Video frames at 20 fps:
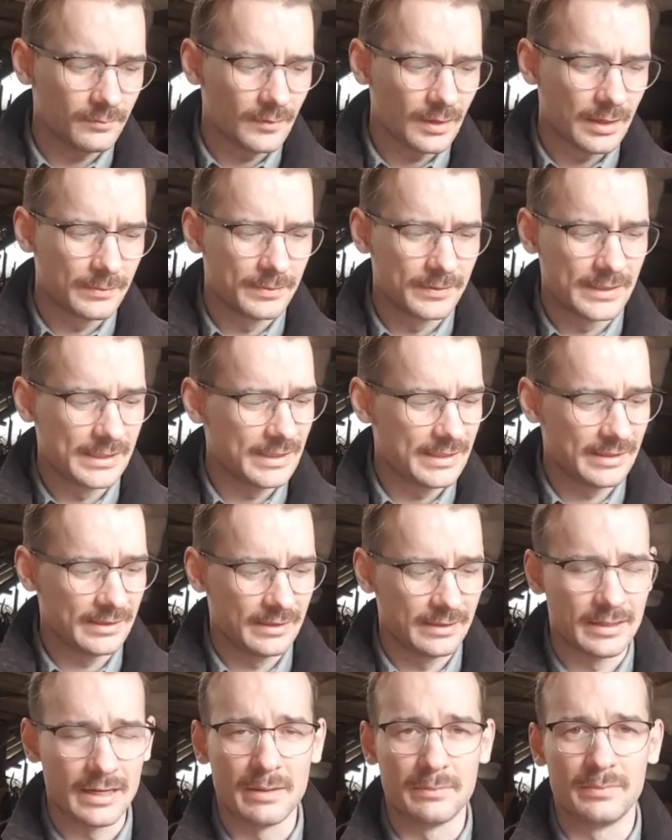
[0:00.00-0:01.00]
a particular
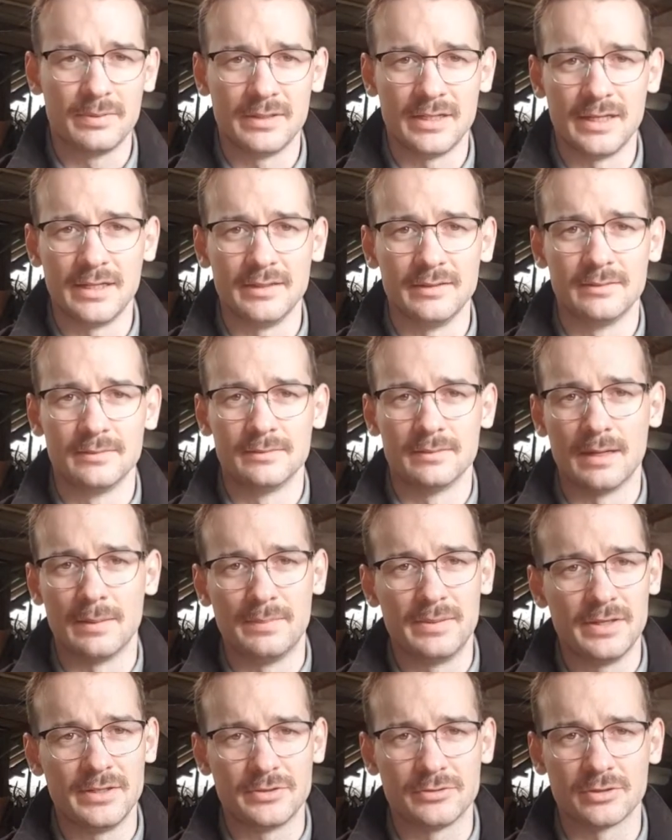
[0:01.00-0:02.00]
company a
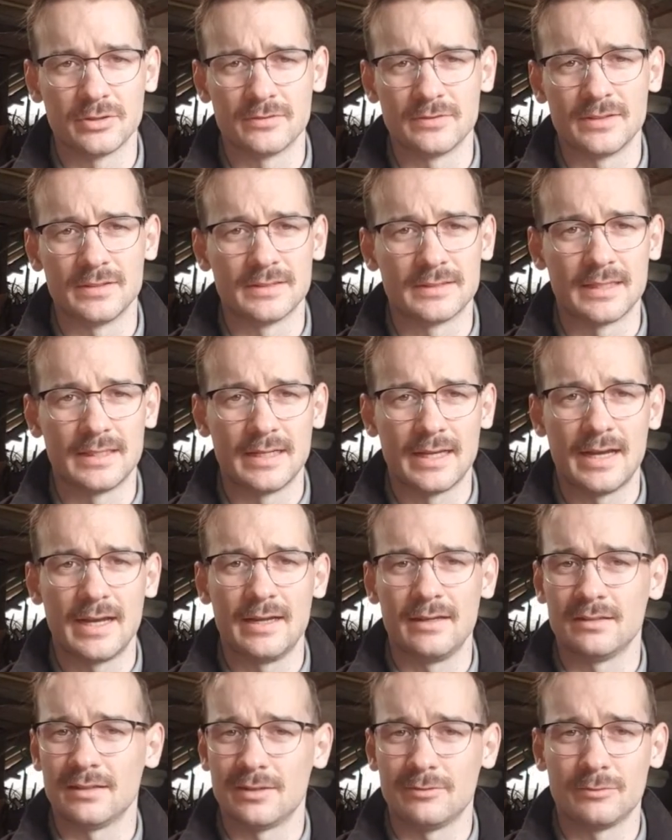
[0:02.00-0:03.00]
picture of it and say, hey,
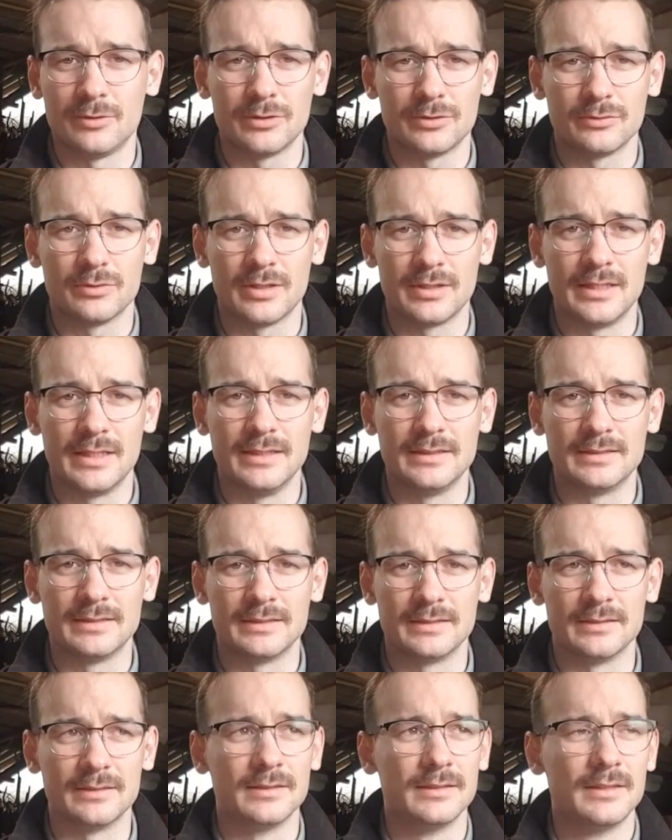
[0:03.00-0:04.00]
like, what do I need
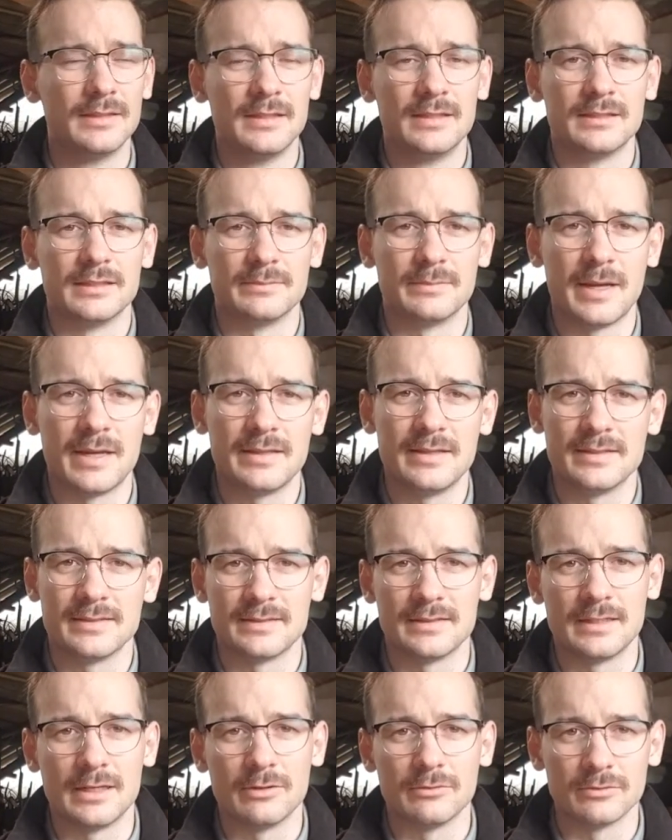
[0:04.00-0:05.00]
to make this,
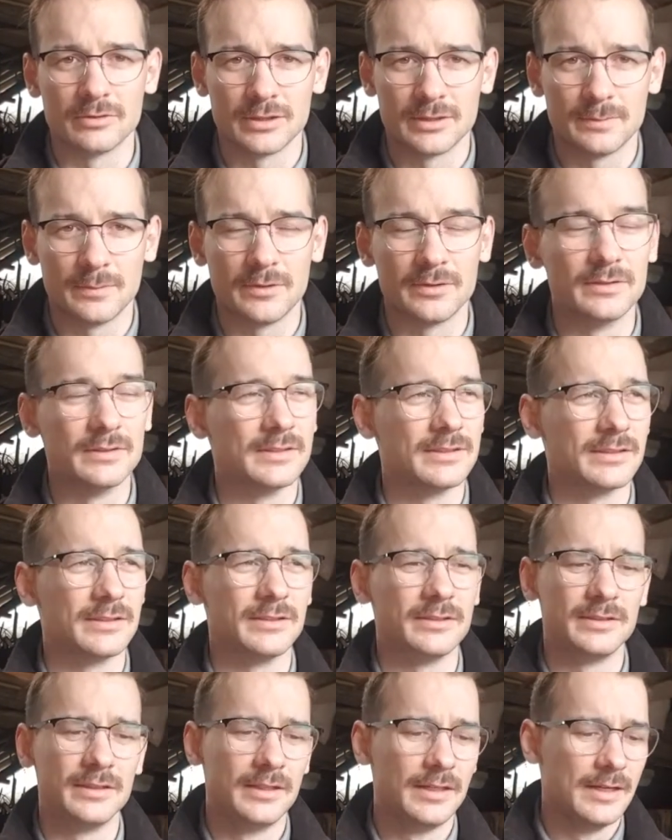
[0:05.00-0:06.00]
and they'll respond.
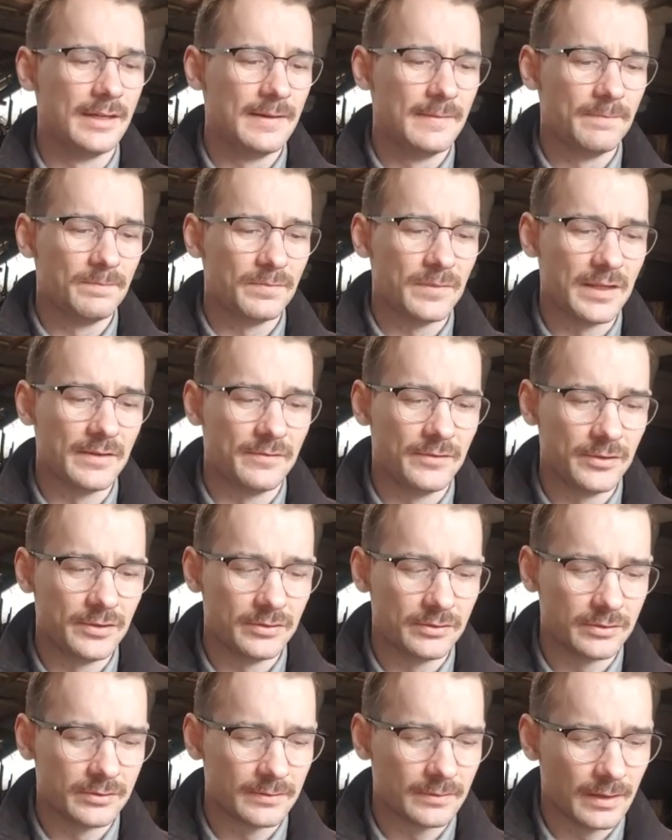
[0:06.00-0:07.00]
So
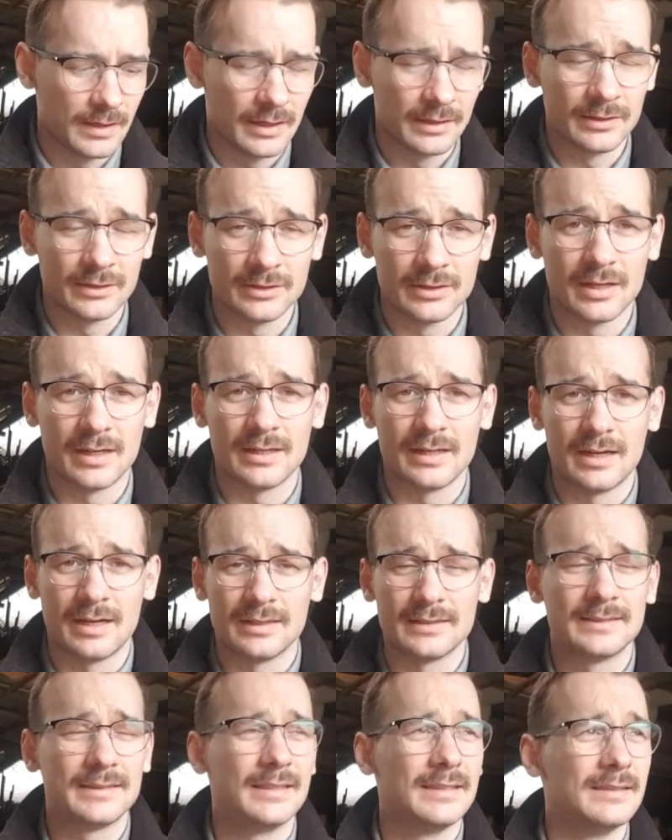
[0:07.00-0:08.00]
I
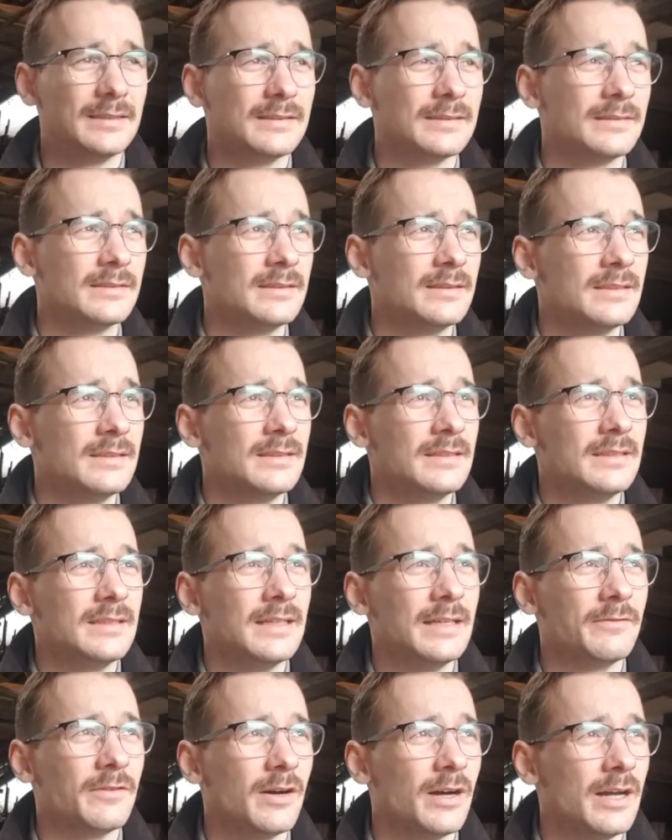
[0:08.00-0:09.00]
send,
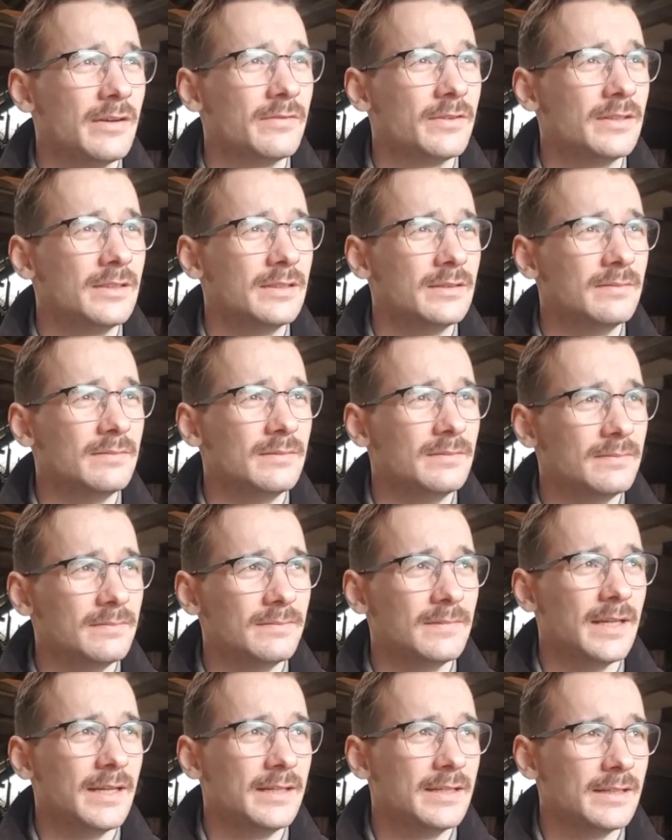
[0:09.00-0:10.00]
if I ever
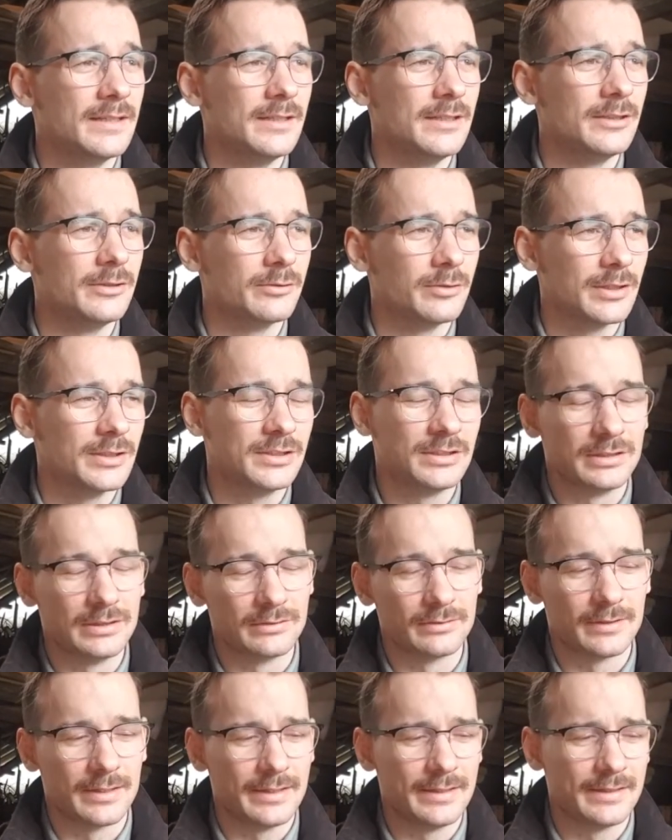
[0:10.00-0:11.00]
need any questions
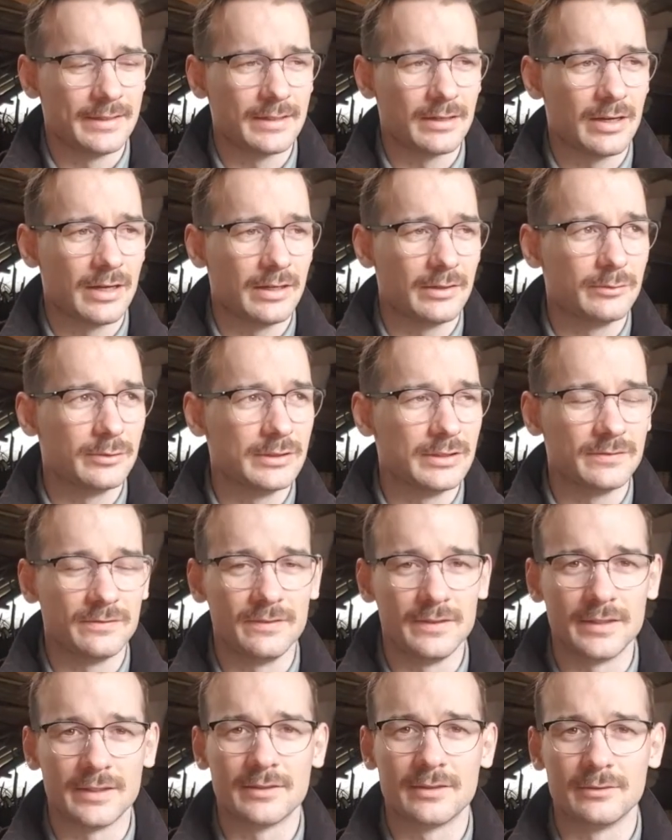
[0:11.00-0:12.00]
or anything, I always
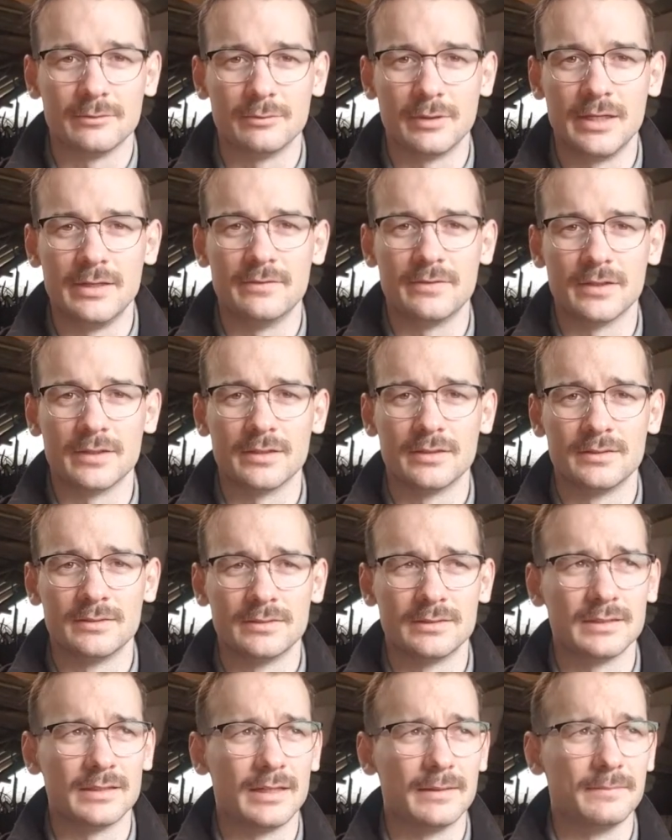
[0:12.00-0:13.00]
flick Weaver
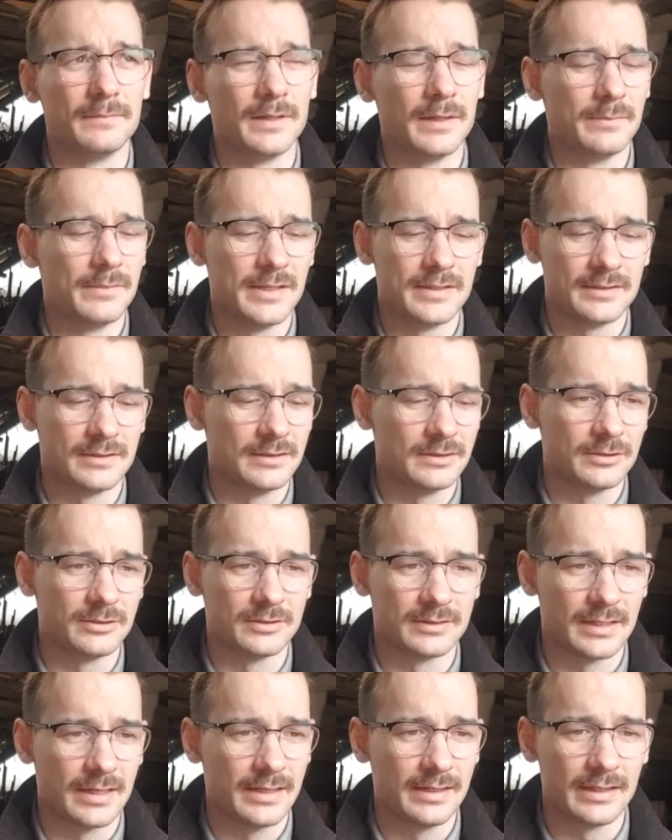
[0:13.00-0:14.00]
a message, because
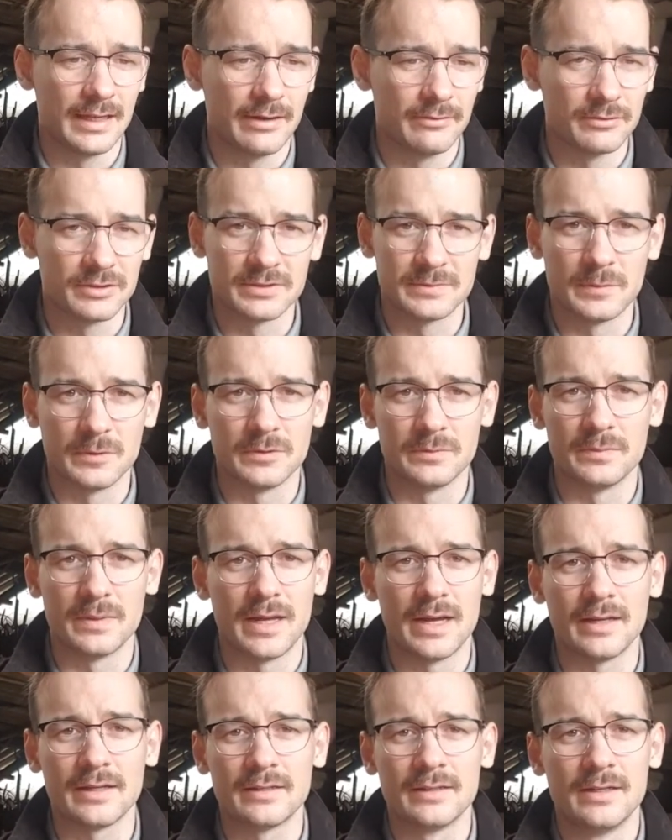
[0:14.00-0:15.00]
they respond
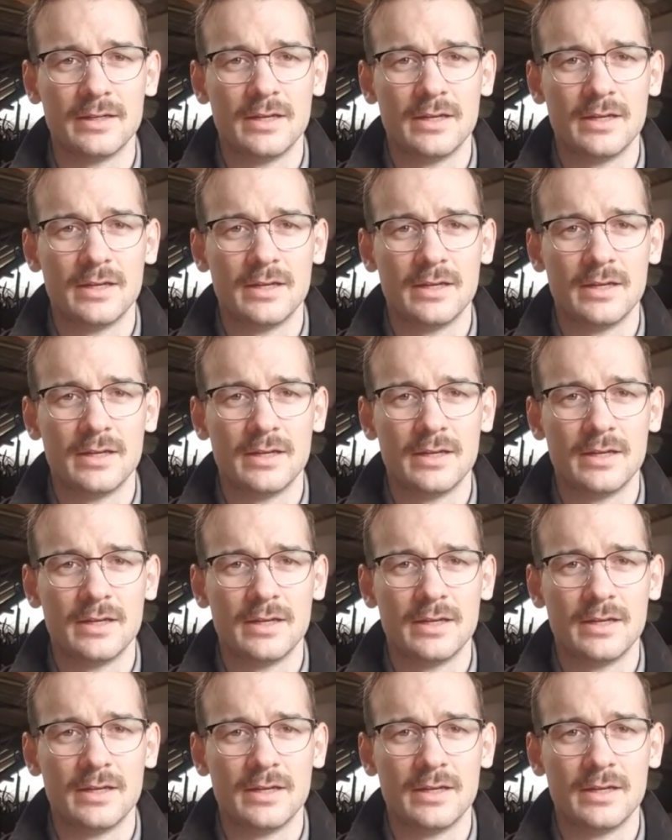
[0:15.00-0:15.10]
back